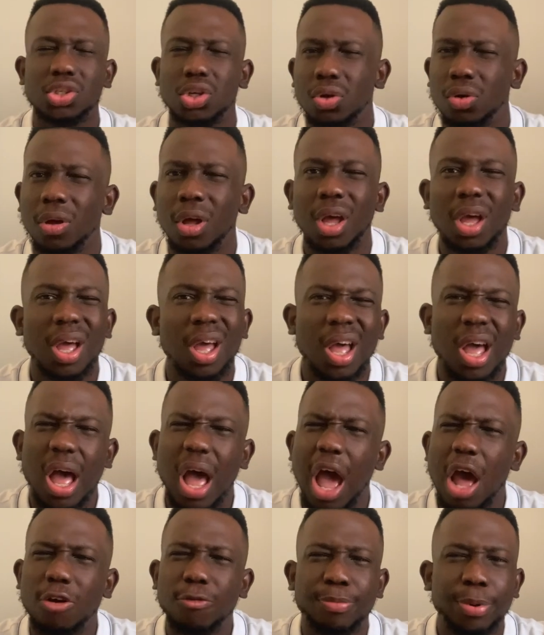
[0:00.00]
So
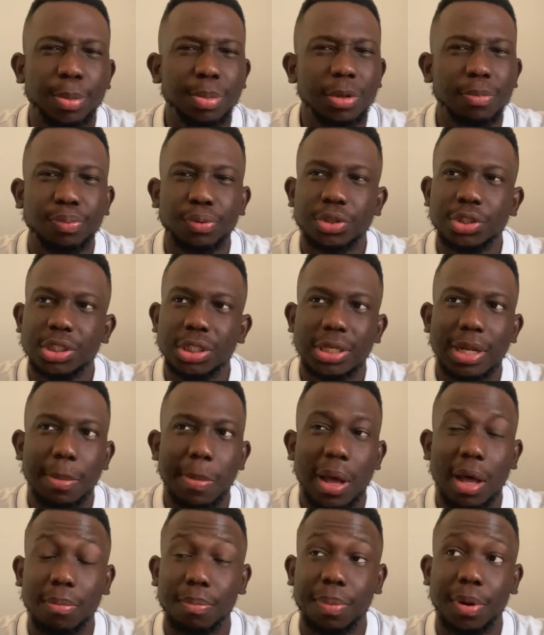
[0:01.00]
I'd probably push in
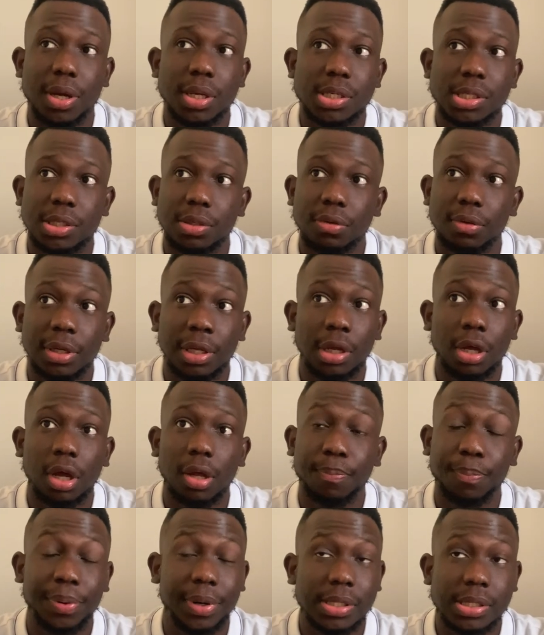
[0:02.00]
about personal
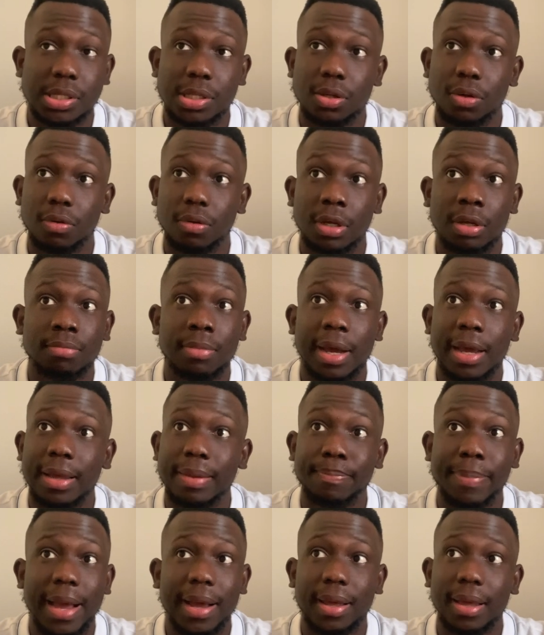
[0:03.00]
in
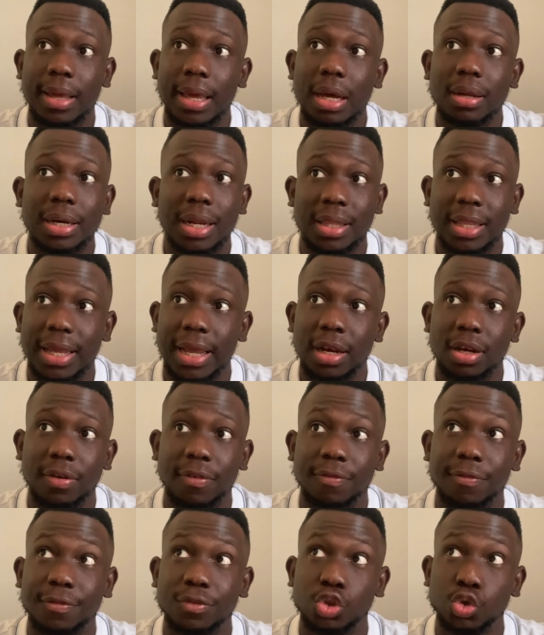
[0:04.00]
my bank account at the end
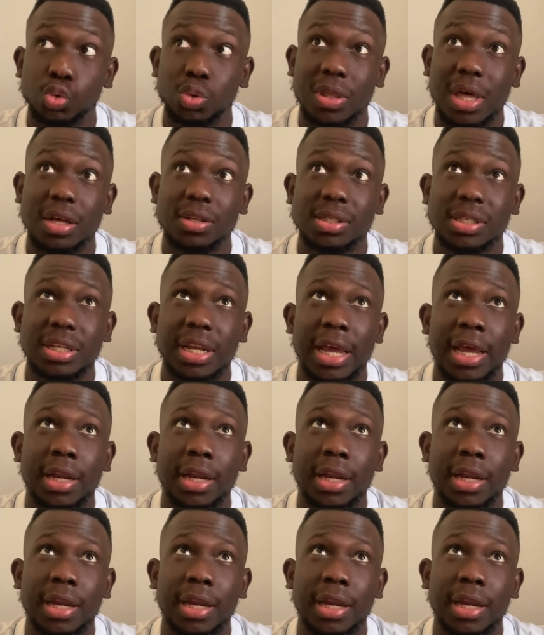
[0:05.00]
of 2000.